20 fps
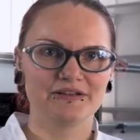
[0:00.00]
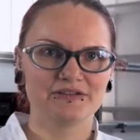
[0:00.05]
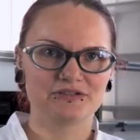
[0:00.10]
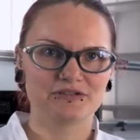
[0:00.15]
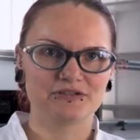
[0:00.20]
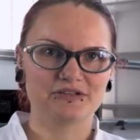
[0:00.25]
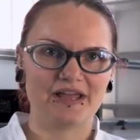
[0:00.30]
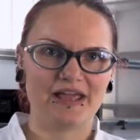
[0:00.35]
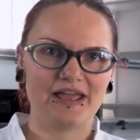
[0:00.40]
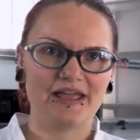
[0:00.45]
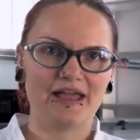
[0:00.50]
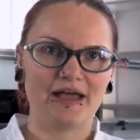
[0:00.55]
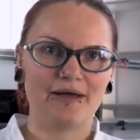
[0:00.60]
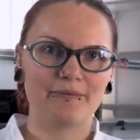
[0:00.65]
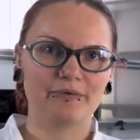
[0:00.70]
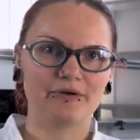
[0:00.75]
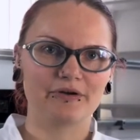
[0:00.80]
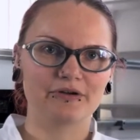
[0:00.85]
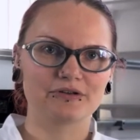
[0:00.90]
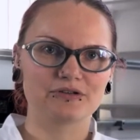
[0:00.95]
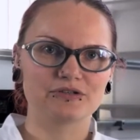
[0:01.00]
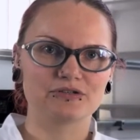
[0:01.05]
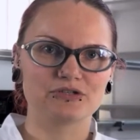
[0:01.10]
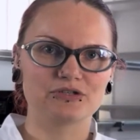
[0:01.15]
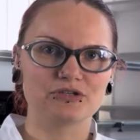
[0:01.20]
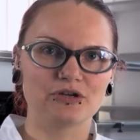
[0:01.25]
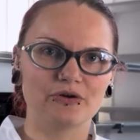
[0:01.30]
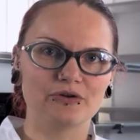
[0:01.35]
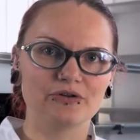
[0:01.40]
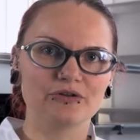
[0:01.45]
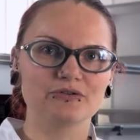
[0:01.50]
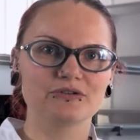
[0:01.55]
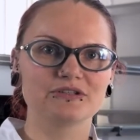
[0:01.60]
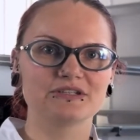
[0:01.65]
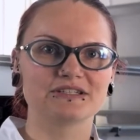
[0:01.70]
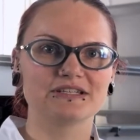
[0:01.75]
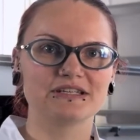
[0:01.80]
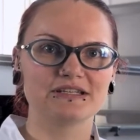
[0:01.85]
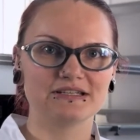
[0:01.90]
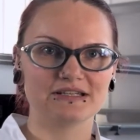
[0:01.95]
Today I'm going to show you the
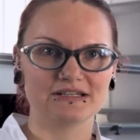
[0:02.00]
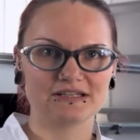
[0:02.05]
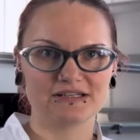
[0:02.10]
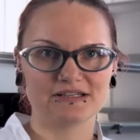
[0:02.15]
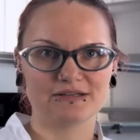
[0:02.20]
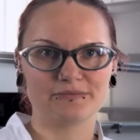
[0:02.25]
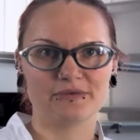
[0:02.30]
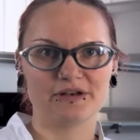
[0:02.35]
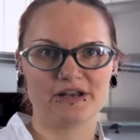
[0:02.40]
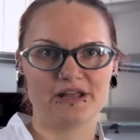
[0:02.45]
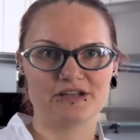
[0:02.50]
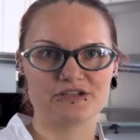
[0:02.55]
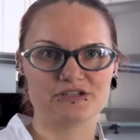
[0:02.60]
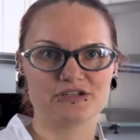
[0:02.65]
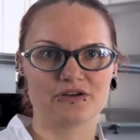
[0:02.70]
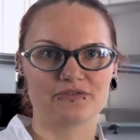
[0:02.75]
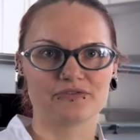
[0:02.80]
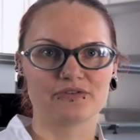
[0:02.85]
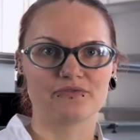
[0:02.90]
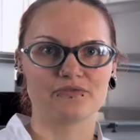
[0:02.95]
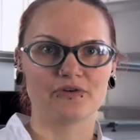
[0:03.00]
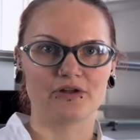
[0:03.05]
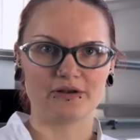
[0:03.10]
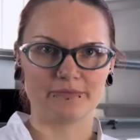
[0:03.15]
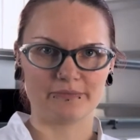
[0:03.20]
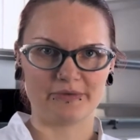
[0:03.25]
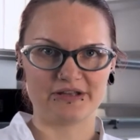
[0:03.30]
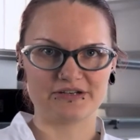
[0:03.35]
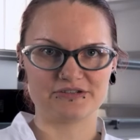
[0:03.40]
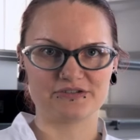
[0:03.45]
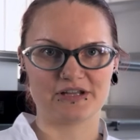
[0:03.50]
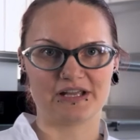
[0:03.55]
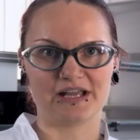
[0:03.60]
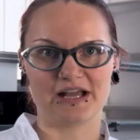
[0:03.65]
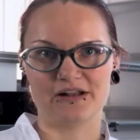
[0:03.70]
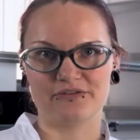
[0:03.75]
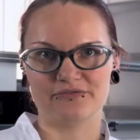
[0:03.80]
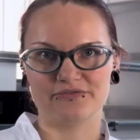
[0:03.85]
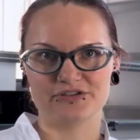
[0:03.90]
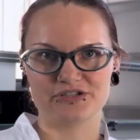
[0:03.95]
Titer determination of the volumetric
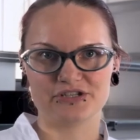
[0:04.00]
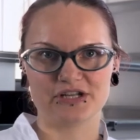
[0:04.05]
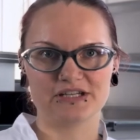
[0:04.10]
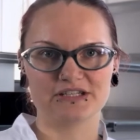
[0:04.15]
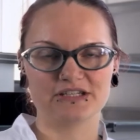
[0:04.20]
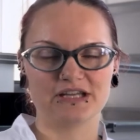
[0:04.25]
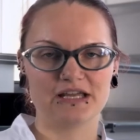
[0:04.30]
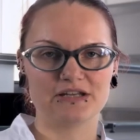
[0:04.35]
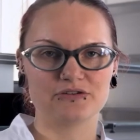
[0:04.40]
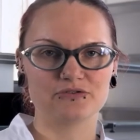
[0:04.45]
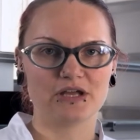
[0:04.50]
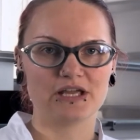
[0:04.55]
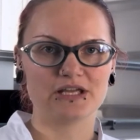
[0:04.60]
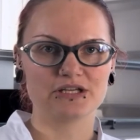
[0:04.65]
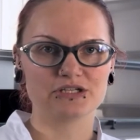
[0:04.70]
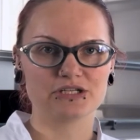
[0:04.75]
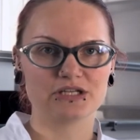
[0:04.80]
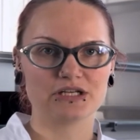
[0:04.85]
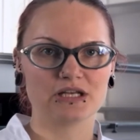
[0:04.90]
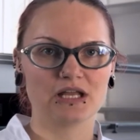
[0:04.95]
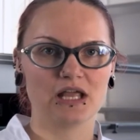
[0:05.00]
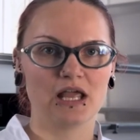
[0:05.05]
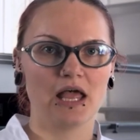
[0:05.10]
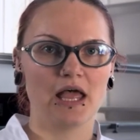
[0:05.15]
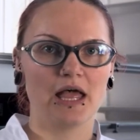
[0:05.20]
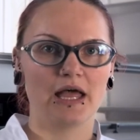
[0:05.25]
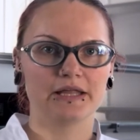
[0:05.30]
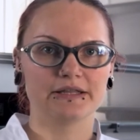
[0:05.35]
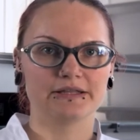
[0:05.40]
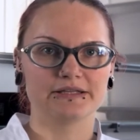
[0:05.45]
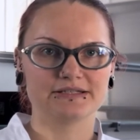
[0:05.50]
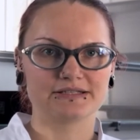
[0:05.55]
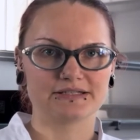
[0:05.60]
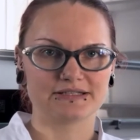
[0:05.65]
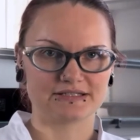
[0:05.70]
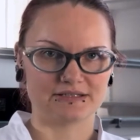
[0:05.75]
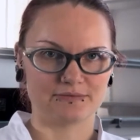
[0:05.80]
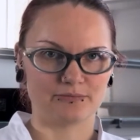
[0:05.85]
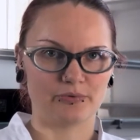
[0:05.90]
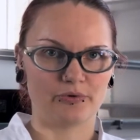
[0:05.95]
Karl Fischer titration. This
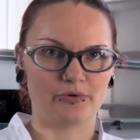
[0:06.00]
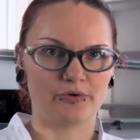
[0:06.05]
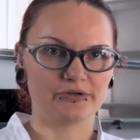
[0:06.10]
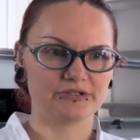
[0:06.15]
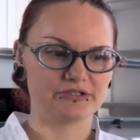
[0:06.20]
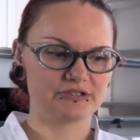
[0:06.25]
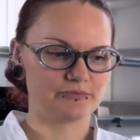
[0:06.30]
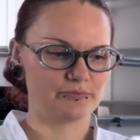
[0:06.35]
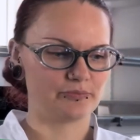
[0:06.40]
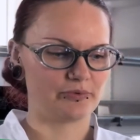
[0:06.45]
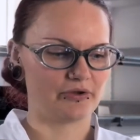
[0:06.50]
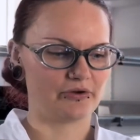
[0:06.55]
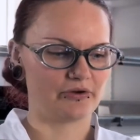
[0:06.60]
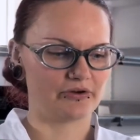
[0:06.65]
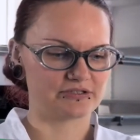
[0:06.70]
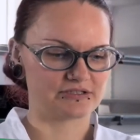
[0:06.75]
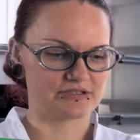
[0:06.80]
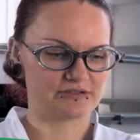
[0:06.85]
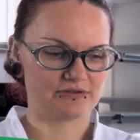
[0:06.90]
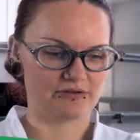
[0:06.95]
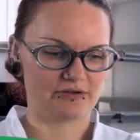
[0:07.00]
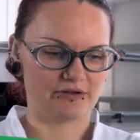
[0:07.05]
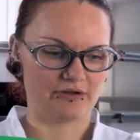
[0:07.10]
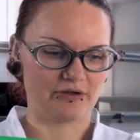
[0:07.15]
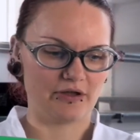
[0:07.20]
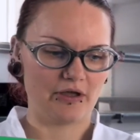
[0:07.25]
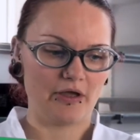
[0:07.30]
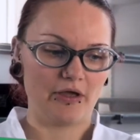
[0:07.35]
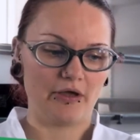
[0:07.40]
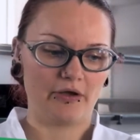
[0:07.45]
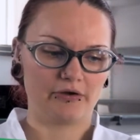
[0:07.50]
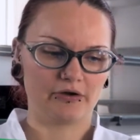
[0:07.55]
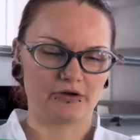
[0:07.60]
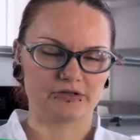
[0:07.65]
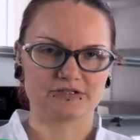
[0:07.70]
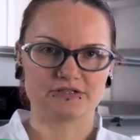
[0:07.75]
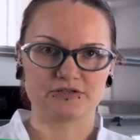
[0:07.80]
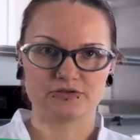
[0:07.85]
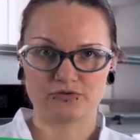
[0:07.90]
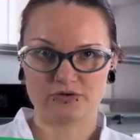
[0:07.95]
is important because the
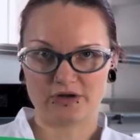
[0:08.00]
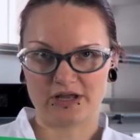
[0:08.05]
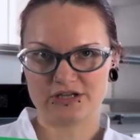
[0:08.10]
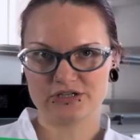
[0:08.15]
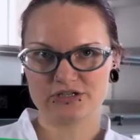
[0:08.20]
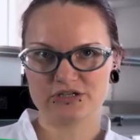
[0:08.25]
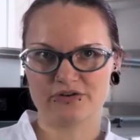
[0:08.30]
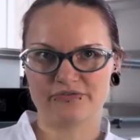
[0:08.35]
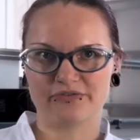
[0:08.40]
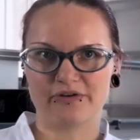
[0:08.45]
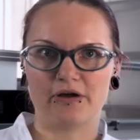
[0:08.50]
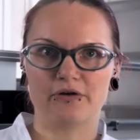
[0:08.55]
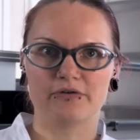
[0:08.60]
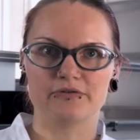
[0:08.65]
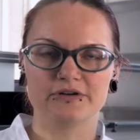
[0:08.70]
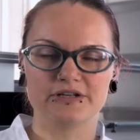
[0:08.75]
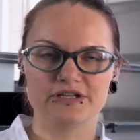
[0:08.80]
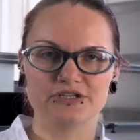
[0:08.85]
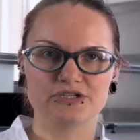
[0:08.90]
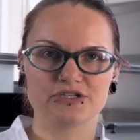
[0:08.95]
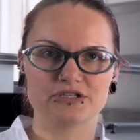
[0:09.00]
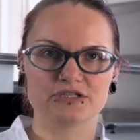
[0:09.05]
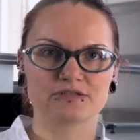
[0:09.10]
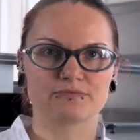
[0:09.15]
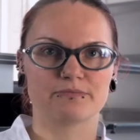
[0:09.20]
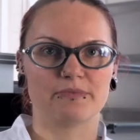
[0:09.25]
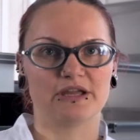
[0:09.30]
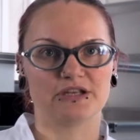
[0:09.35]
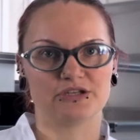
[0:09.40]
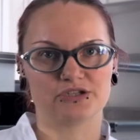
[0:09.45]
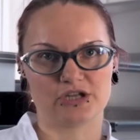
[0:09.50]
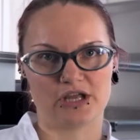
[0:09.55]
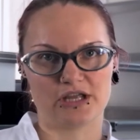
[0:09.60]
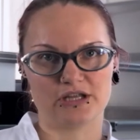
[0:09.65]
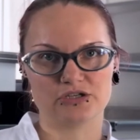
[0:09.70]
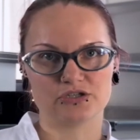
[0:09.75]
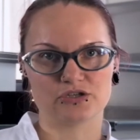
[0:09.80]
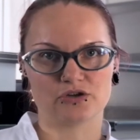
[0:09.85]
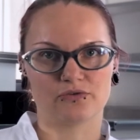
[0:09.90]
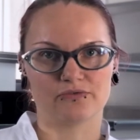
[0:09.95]
concentration of our reagents may
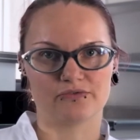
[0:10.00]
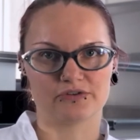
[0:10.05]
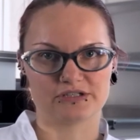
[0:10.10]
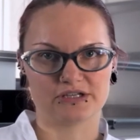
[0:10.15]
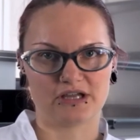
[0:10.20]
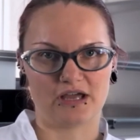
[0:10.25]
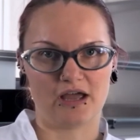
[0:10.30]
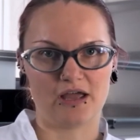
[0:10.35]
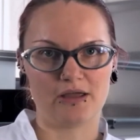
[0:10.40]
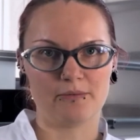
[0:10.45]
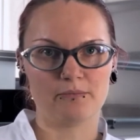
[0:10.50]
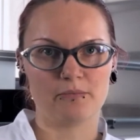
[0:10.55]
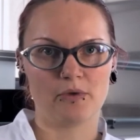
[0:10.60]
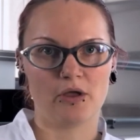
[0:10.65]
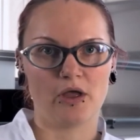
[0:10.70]
change over time,